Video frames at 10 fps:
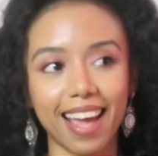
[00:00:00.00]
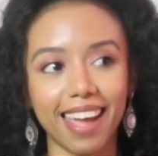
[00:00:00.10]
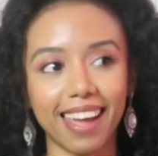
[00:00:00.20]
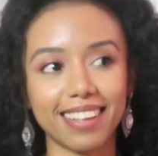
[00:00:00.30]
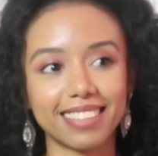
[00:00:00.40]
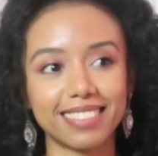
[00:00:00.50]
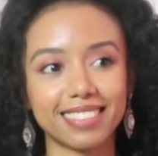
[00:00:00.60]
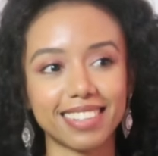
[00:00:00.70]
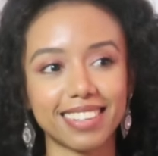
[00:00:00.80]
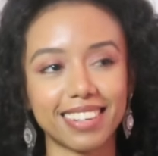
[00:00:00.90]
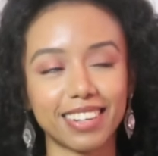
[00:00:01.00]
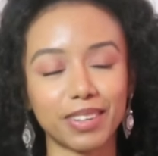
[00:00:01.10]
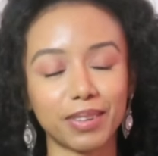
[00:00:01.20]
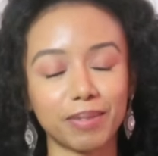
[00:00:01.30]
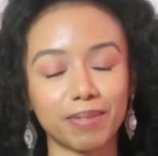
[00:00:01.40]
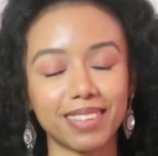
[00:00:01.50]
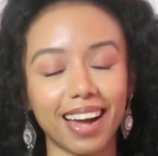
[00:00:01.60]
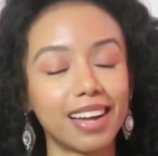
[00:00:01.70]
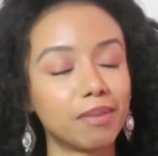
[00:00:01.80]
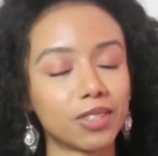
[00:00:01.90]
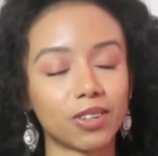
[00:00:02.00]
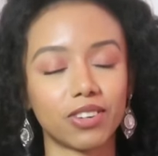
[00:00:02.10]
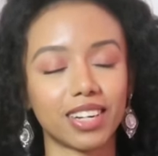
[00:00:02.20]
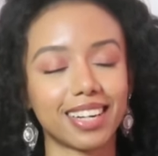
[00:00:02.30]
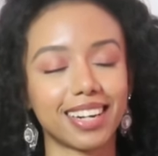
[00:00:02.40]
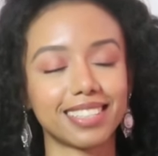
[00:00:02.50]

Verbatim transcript: and um, I am so fucking